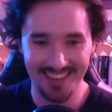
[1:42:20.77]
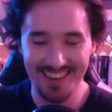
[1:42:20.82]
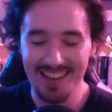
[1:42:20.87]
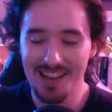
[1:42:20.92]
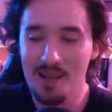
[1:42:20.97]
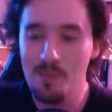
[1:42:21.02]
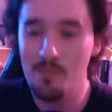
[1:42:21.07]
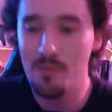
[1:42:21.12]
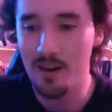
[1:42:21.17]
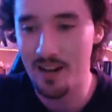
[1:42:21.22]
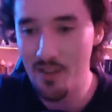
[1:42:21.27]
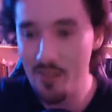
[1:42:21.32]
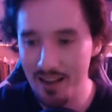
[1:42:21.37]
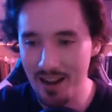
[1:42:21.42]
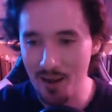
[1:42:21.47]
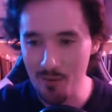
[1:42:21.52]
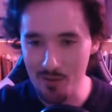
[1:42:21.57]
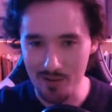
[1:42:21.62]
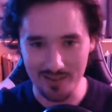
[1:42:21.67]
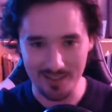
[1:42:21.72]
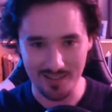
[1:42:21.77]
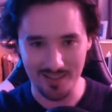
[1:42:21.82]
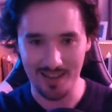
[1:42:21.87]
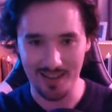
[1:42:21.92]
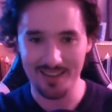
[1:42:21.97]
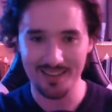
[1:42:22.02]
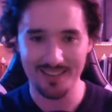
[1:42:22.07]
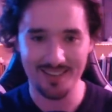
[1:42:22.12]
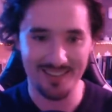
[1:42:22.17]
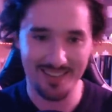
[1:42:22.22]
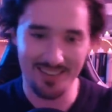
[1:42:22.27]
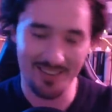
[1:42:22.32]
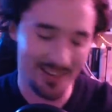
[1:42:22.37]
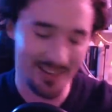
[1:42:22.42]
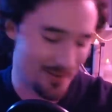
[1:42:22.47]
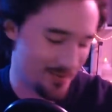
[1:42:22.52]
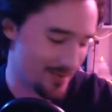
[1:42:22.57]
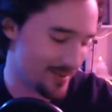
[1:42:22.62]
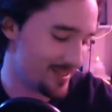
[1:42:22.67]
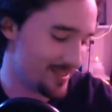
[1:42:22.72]
But I don't think I will tonight. I don't think I
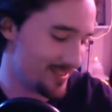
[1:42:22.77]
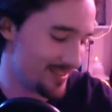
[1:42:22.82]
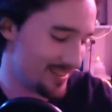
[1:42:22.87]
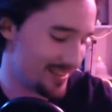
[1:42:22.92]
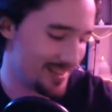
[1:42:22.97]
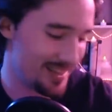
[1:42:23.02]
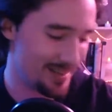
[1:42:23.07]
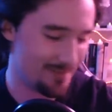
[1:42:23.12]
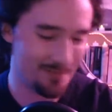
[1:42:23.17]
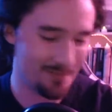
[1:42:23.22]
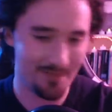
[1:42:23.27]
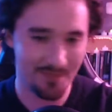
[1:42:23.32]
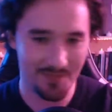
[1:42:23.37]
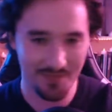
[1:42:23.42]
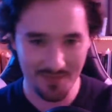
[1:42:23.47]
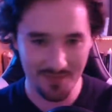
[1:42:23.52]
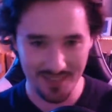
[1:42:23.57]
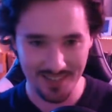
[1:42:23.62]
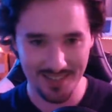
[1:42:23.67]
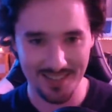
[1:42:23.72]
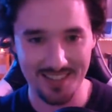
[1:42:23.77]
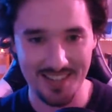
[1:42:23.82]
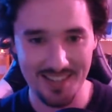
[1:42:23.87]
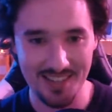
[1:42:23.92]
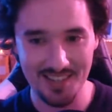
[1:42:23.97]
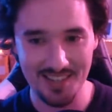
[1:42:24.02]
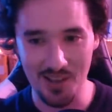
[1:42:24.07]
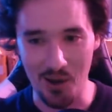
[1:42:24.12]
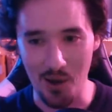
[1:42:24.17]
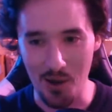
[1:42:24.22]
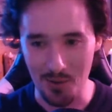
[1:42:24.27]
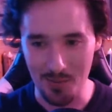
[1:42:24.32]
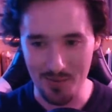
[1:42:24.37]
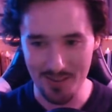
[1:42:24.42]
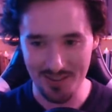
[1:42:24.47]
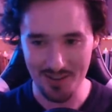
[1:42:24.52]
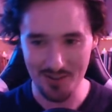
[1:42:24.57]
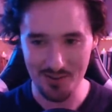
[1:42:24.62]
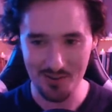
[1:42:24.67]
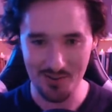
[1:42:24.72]
will because I'm starting with a
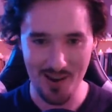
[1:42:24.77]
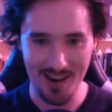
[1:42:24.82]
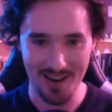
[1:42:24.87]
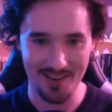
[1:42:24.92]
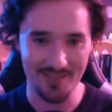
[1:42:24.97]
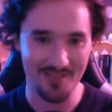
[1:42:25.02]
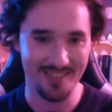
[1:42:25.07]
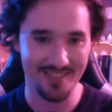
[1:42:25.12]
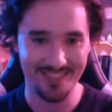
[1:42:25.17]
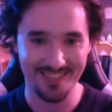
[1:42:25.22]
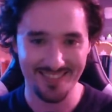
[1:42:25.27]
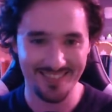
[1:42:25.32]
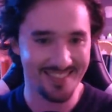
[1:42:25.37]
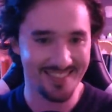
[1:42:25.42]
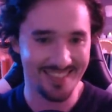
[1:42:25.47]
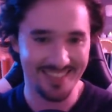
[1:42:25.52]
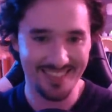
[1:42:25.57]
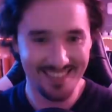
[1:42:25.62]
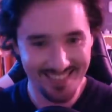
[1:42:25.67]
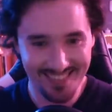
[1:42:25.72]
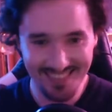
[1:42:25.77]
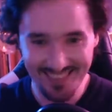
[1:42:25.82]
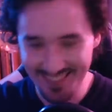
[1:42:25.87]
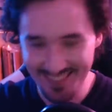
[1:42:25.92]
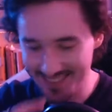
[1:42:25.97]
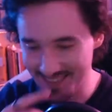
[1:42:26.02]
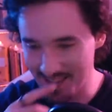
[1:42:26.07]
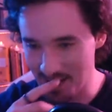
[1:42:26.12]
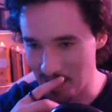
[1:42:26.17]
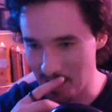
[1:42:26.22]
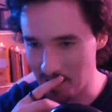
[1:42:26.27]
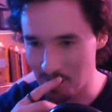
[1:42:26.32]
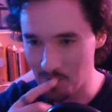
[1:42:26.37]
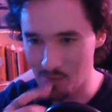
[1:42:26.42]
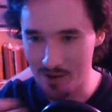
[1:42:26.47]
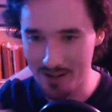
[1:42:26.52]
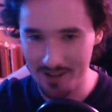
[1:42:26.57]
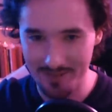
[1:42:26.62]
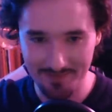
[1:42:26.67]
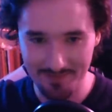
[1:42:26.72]
new trainer, and yeah,
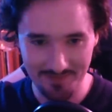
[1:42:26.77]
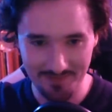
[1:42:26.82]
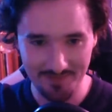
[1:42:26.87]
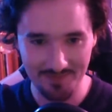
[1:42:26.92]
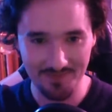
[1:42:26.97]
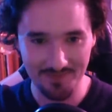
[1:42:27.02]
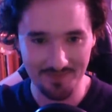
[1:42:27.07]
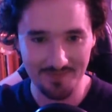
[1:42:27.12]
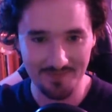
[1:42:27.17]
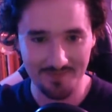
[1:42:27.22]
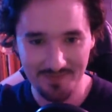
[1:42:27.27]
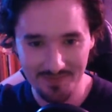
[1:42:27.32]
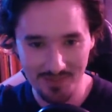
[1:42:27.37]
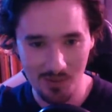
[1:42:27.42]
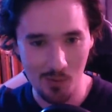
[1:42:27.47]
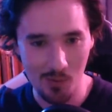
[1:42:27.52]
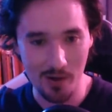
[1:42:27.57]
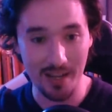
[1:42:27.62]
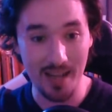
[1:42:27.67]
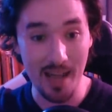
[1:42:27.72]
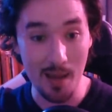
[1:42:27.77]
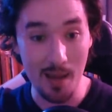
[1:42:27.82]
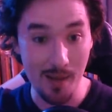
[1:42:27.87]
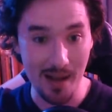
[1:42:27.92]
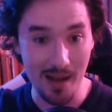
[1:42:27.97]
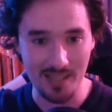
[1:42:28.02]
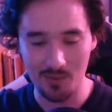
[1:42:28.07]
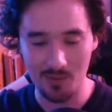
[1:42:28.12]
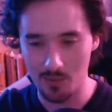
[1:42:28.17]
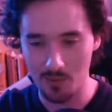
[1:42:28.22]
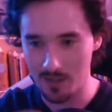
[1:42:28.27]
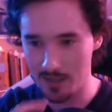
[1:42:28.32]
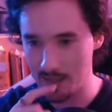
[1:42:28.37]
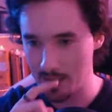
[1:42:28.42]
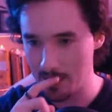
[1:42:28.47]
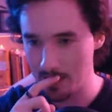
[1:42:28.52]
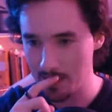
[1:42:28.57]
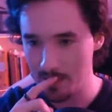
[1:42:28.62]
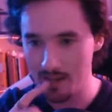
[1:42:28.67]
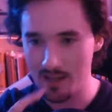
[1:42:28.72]
wanna get back to work.
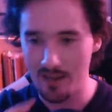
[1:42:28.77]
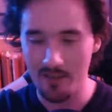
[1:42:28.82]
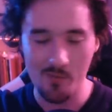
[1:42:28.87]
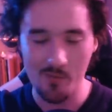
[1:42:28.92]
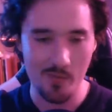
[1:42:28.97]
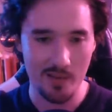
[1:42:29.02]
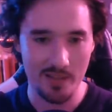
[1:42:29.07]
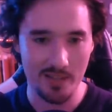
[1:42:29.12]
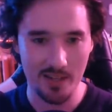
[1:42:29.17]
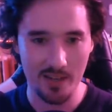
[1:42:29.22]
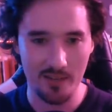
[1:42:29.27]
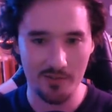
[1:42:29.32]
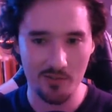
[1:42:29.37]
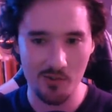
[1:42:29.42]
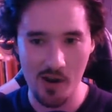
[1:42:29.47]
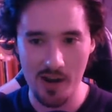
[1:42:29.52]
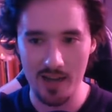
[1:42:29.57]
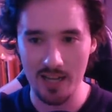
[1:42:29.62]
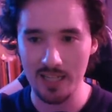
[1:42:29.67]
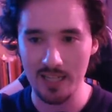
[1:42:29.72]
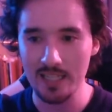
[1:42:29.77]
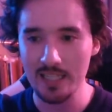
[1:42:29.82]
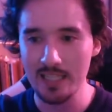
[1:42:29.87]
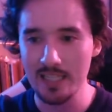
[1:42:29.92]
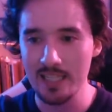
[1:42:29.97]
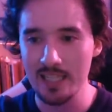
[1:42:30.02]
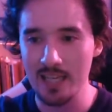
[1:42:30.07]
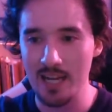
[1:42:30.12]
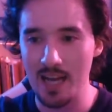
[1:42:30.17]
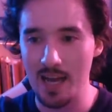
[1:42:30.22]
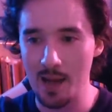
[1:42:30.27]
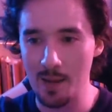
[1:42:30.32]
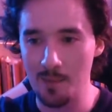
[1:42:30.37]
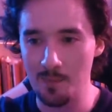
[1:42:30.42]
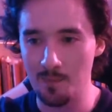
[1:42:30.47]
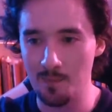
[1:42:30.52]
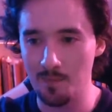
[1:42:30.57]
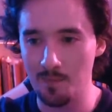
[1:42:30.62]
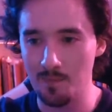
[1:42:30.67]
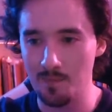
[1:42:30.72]
I've missed enough training.
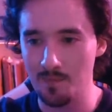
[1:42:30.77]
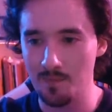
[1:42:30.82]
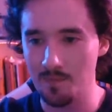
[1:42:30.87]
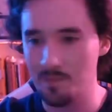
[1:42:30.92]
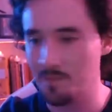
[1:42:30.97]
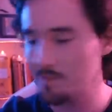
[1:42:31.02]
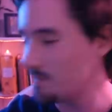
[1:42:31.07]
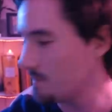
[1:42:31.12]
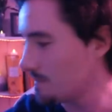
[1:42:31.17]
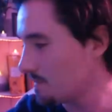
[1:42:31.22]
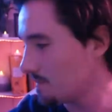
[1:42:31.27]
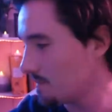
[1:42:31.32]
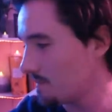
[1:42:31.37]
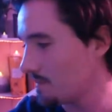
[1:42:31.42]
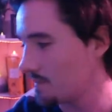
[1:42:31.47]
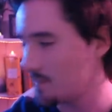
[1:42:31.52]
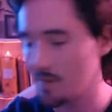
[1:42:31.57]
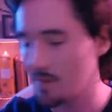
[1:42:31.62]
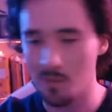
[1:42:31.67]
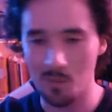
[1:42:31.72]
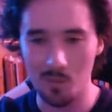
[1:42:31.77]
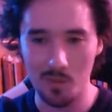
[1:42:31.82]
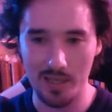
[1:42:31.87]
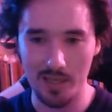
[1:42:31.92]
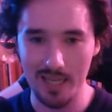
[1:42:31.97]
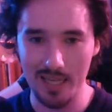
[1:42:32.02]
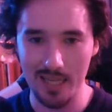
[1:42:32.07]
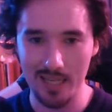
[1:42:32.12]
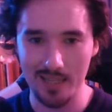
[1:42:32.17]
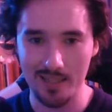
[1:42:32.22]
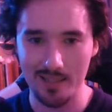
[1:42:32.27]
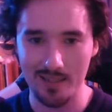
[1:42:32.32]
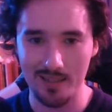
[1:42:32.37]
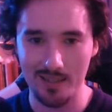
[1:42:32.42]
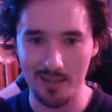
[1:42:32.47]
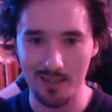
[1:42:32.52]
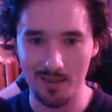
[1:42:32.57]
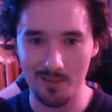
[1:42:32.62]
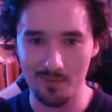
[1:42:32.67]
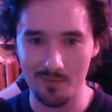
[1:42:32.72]
But yeah,
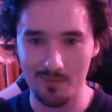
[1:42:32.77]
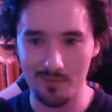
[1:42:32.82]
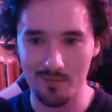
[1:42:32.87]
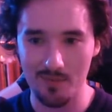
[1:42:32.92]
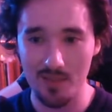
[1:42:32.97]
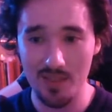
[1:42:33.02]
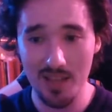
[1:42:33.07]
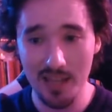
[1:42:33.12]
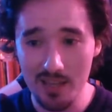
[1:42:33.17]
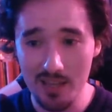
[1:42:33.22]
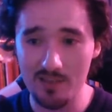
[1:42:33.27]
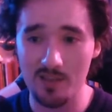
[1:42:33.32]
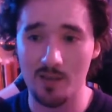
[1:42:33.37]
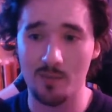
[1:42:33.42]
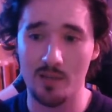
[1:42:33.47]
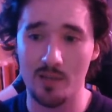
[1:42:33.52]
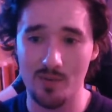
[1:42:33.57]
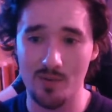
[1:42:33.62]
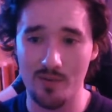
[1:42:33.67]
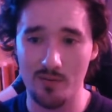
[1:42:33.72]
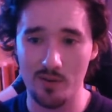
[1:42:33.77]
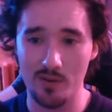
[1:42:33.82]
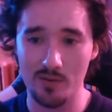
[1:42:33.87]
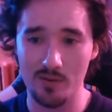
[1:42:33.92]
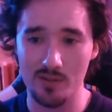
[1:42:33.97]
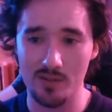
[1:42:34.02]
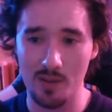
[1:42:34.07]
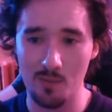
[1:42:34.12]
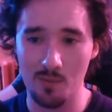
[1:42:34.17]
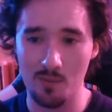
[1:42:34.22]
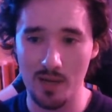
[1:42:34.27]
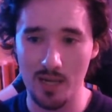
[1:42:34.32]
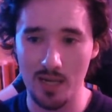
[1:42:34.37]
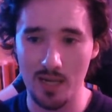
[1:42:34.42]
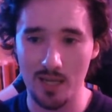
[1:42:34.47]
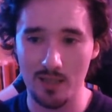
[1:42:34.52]
thank you so much to everyone who sent me